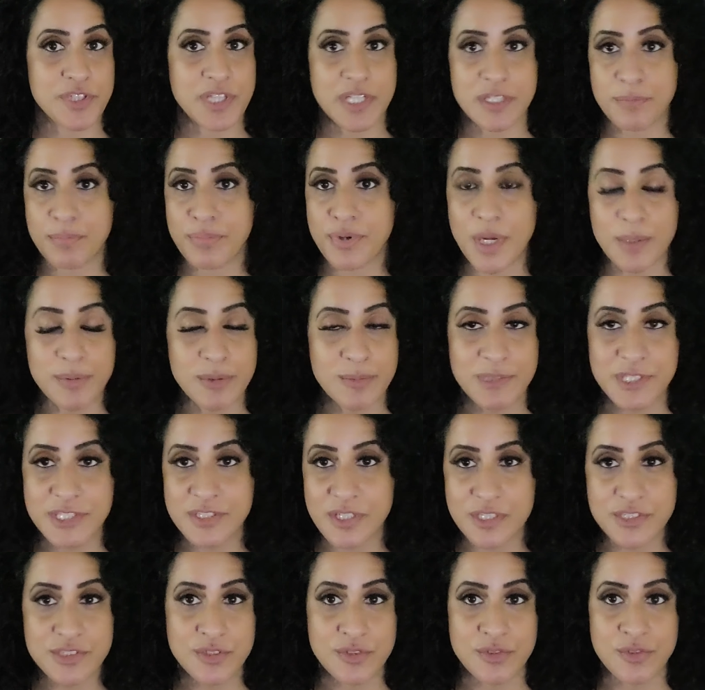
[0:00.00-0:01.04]
that probably
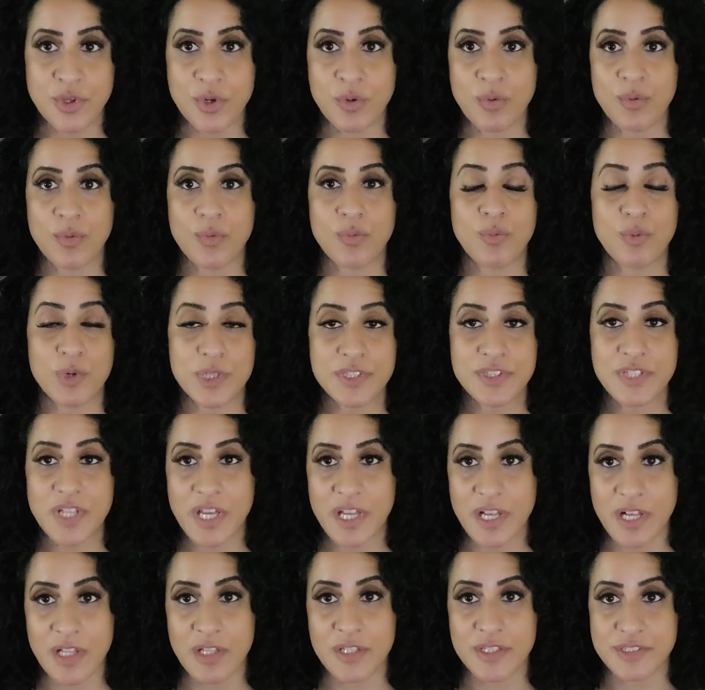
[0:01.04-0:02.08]
doesn't know what the
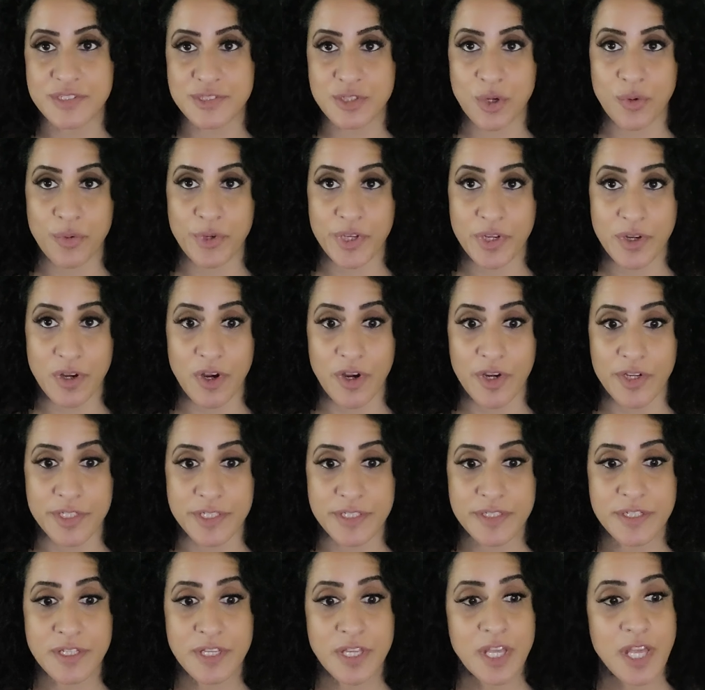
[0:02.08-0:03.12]
hell is going
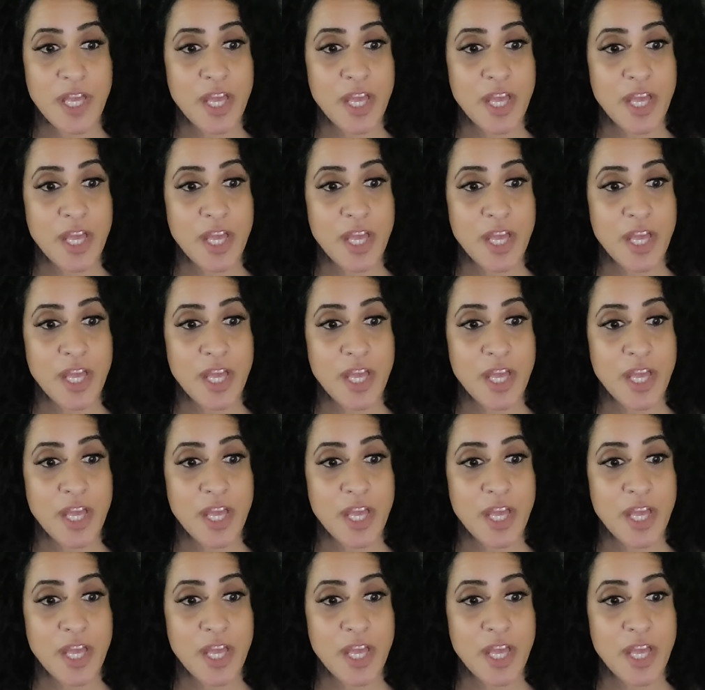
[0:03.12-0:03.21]
on.